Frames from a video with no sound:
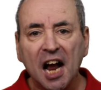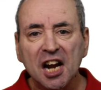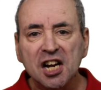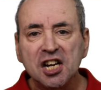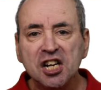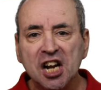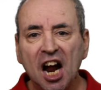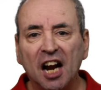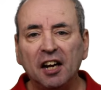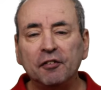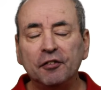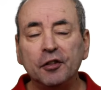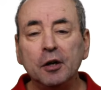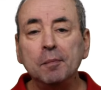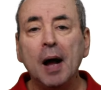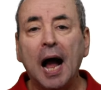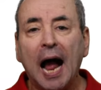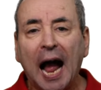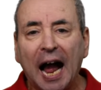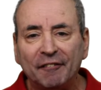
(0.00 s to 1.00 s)
None of
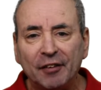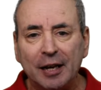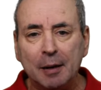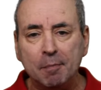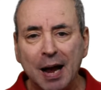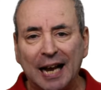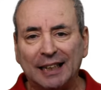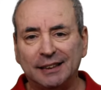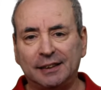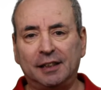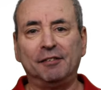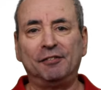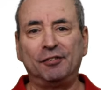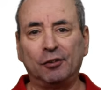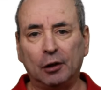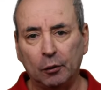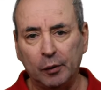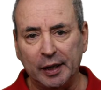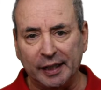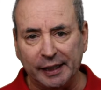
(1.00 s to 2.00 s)
them have a massive
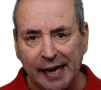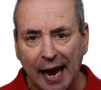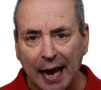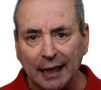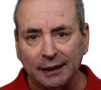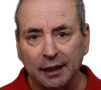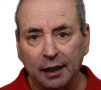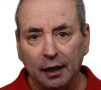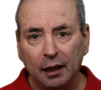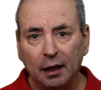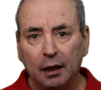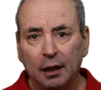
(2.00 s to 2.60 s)
following yet,